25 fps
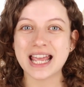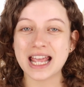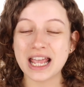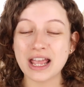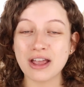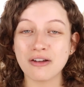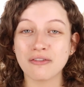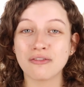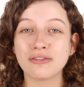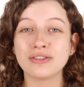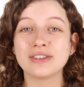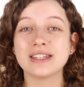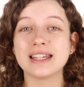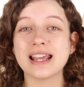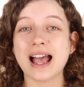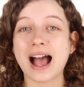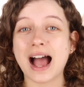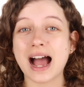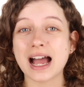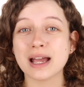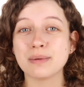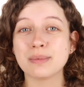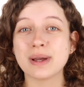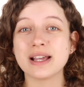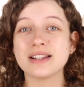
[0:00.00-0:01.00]
if the
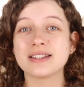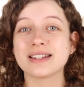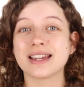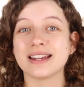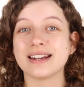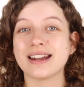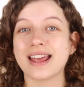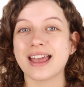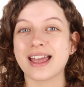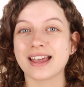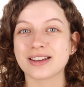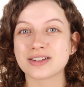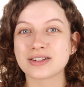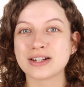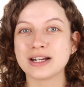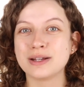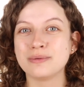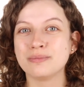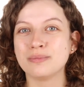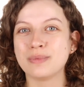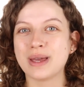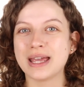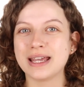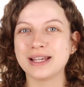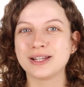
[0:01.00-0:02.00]
eye base can actually
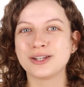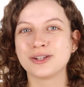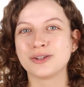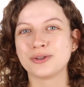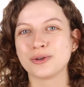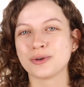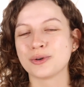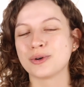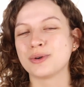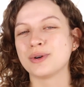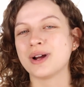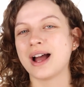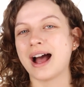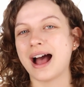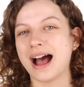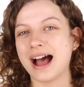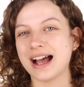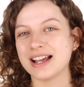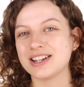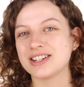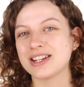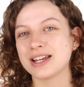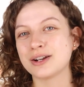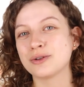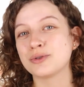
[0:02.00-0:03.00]
make your
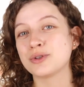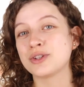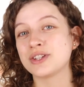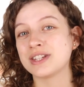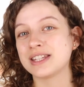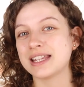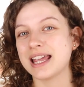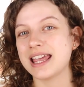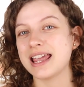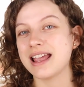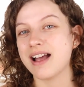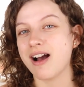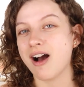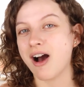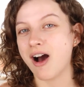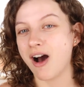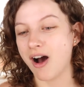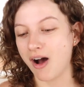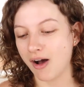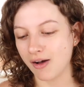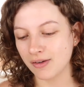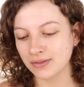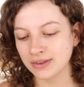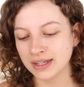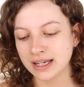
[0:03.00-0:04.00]
eyeshadow stay
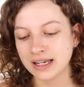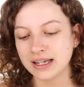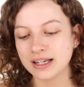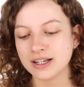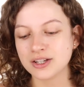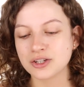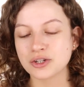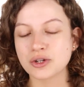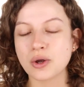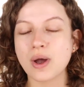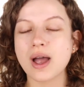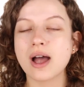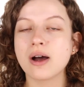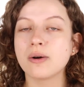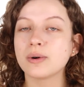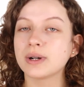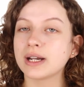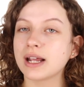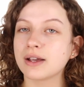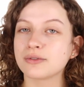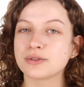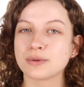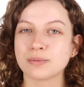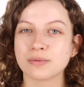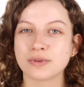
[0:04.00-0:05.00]
on. So I
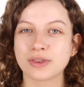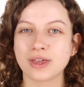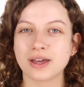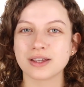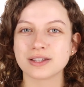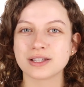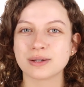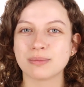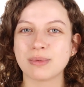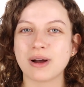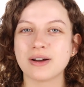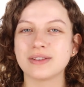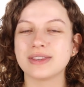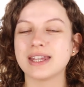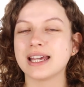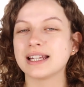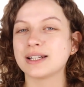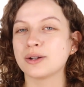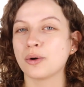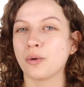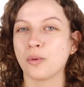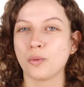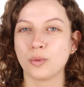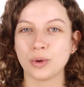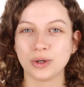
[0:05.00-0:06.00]
already have some thoughts about
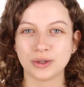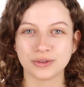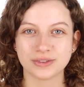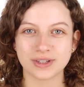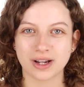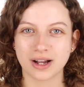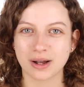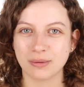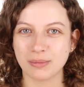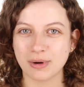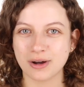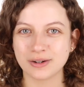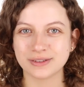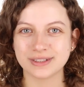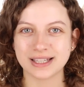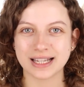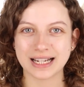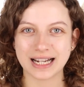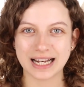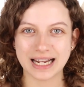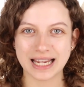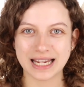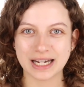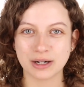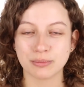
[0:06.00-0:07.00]
that. We'll talk about
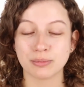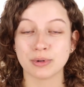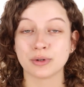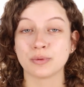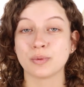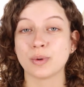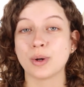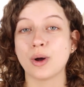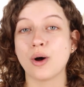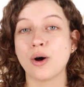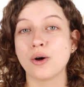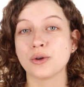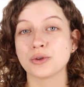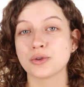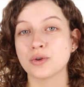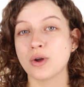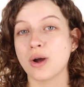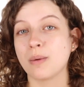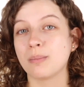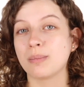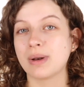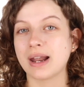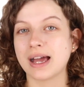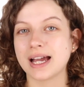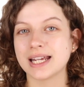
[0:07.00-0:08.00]
that later, but we'll also
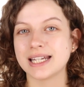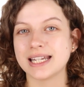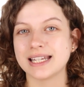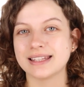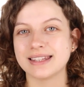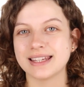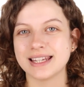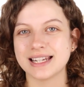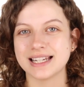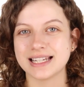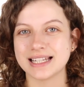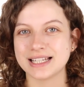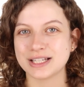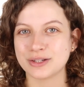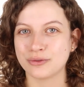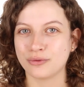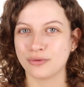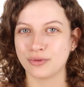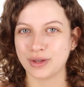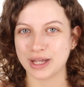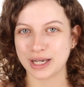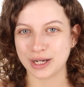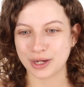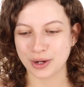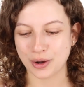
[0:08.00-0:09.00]
apply that in this
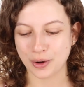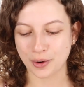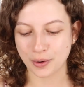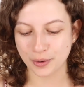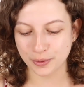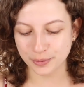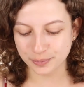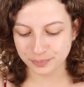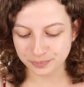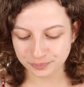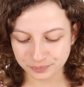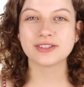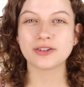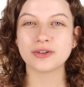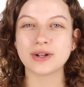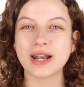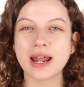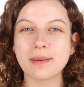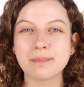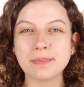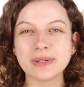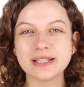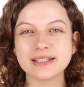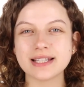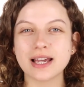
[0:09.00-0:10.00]
video. So
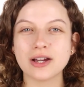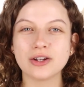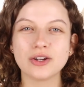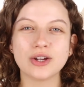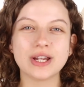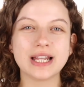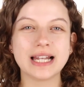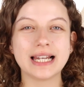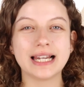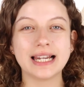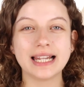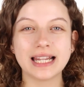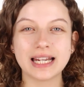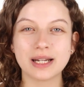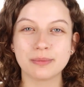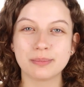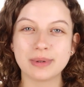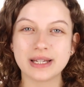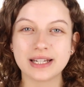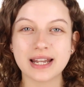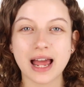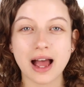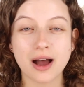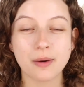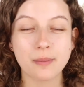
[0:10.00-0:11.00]
let me tell you a little
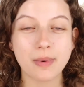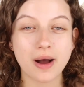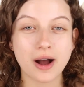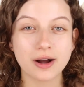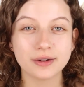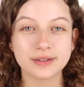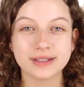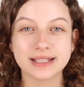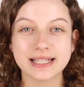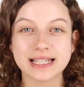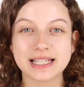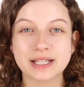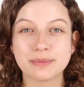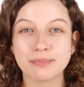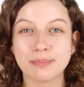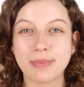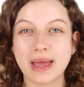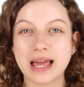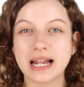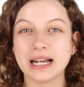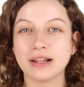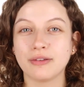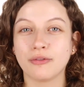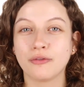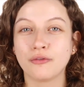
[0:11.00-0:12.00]
bit about this
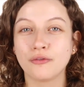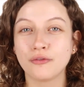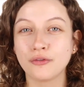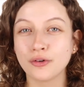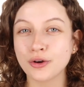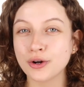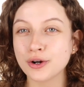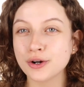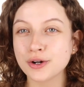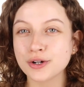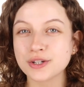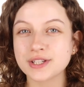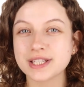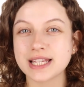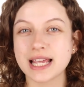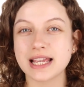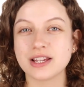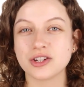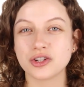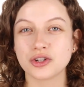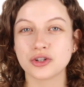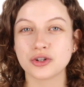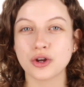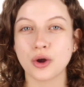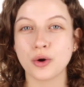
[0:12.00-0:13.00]
palette first
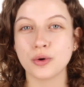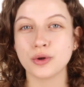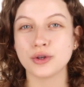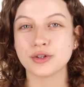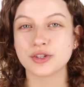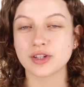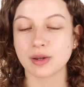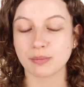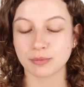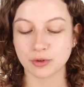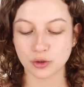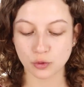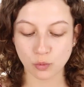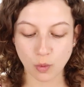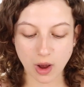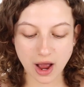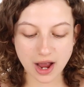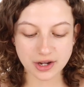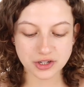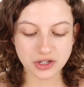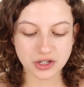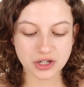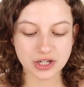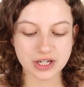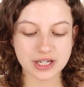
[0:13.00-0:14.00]
and show you some
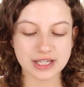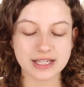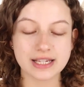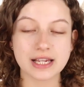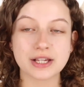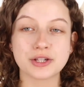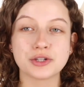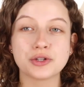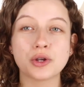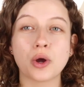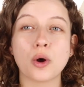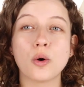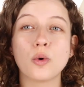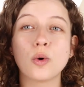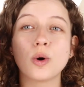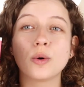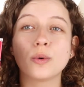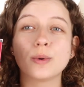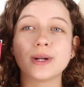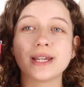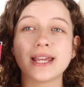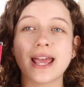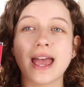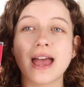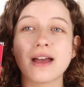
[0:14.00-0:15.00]
swatches. So
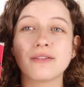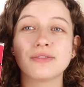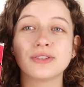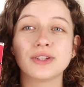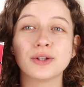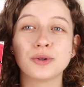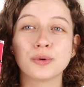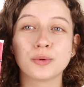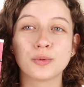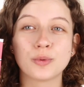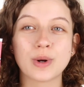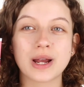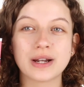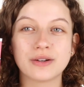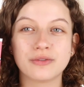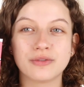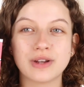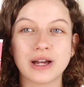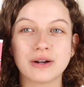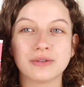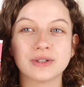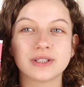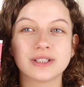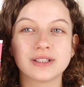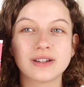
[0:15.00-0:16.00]
we have the Red
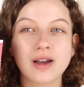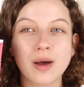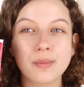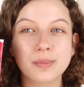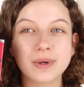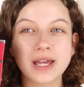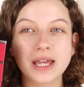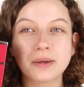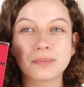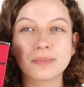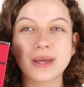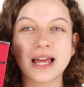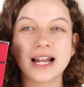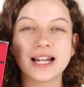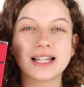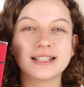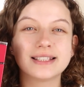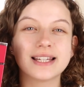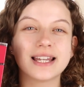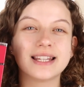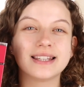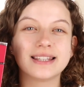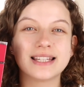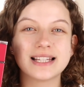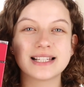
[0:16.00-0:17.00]
Velvet Cupcake
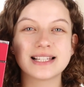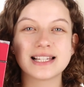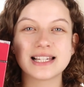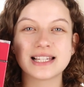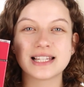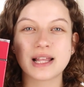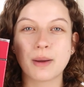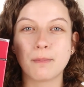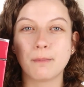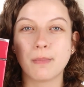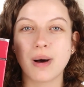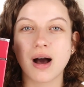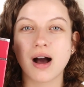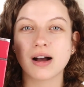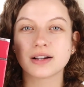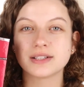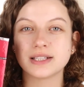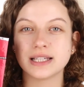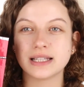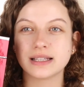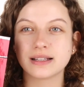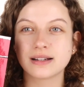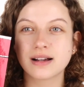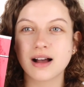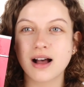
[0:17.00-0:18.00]
palette and this is the
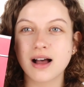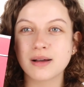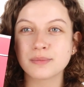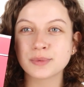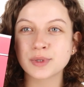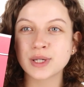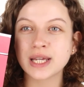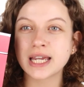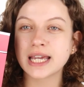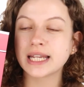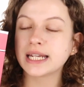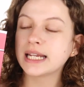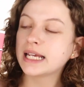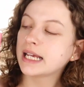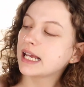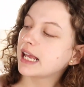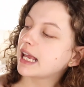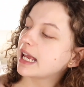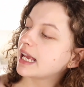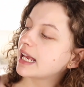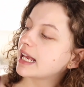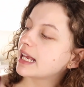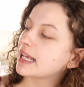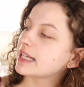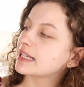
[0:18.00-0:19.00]
box it comes in.
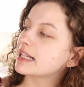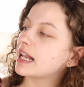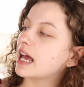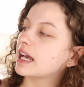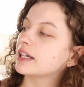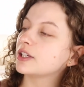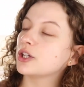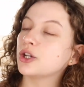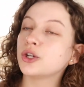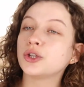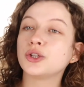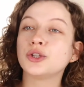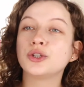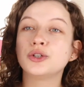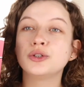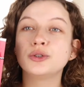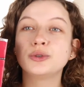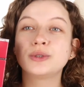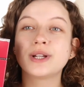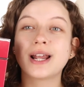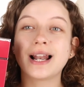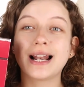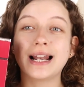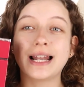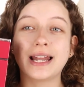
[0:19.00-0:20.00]
It's like a
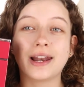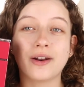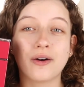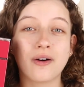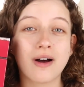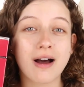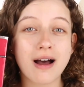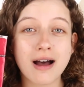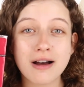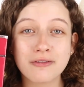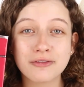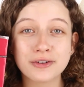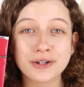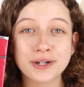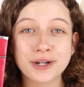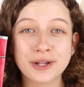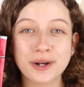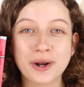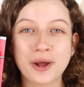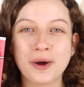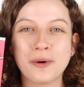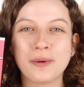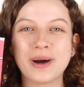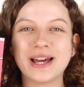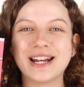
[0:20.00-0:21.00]
cute little
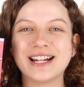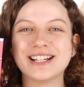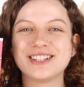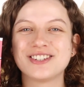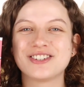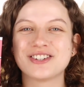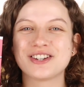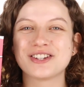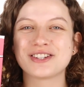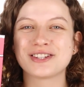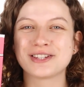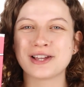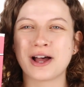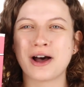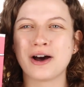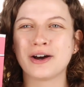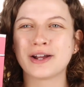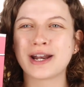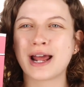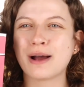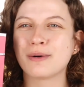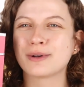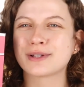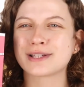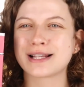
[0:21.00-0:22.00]
oven. when I just saw
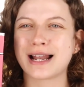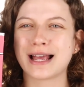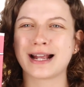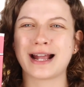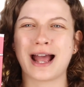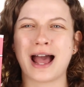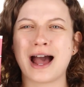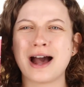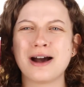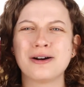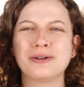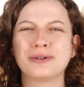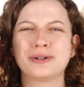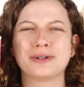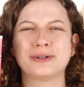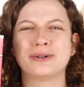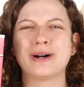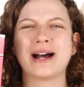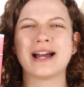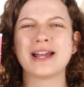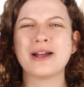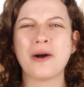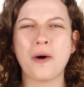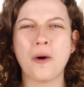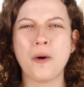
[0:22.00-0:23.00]
it, I was like, how do
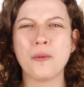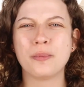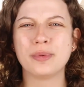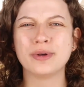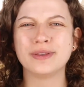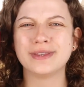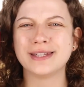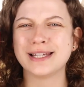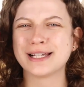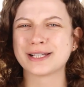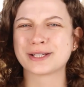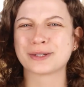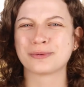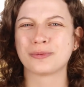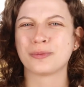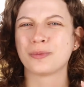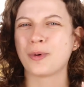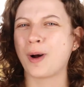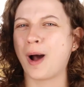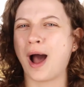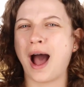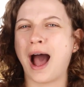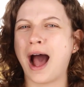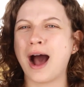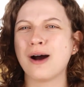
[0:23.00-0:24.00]
I open this?
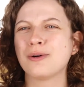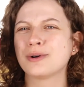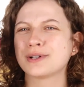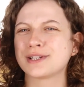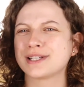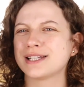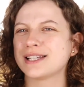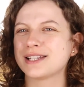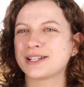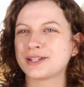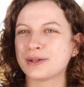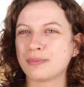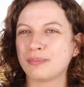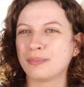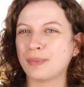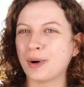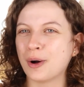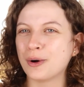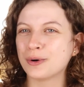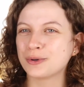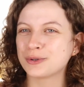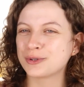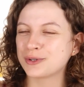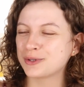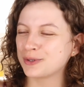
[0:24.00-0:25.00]
How is this
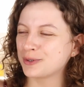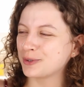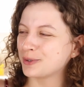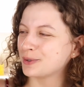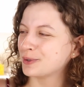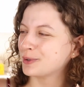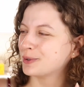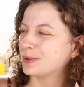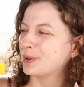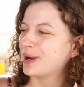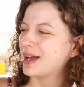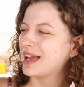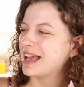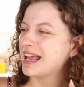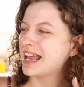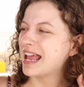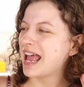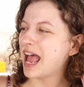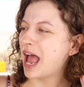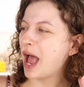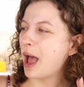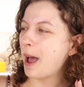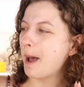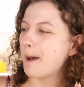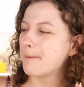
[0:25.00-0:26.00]
supposed to?
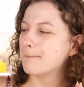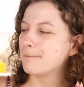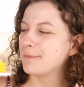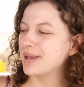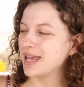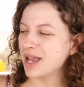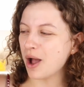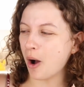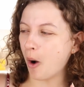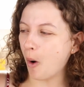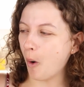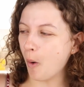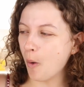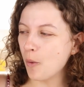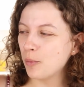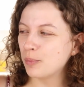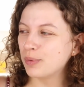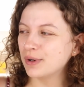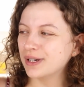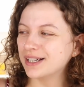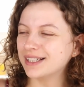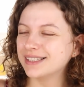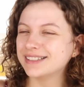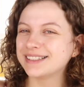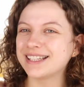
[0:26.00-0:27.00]
be
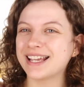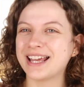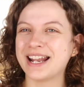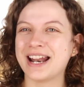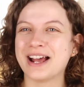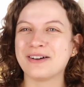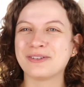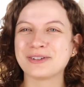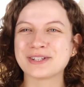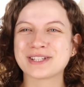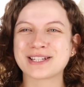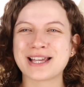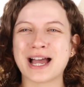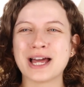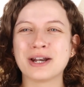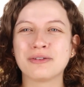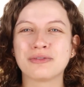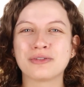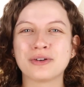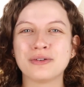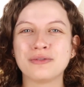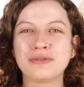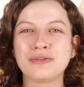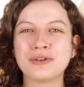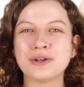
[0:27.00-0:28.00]
opened and I was kind
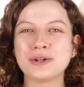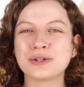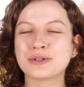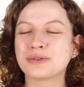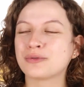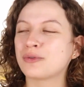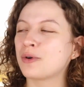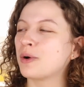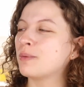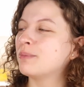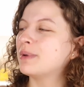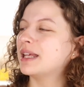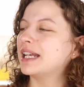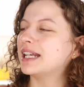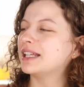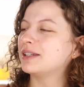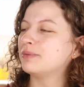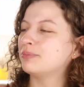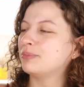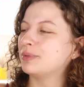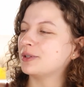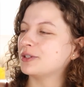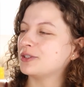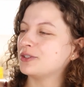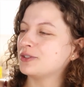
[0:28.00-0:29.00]
of confused for a
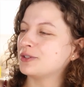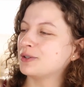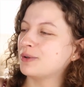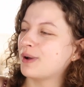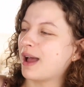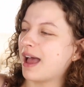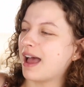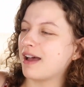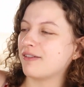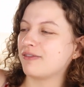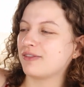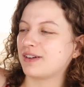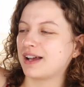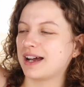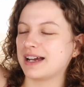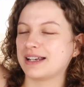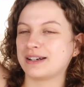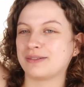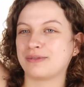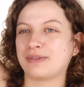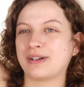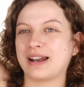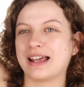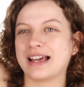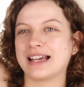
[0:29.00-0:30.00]
minute but you have
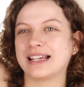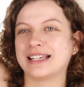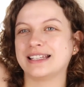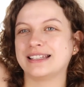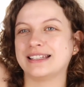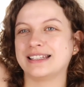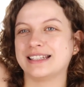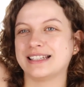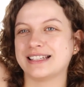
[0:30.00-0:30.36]
kind of like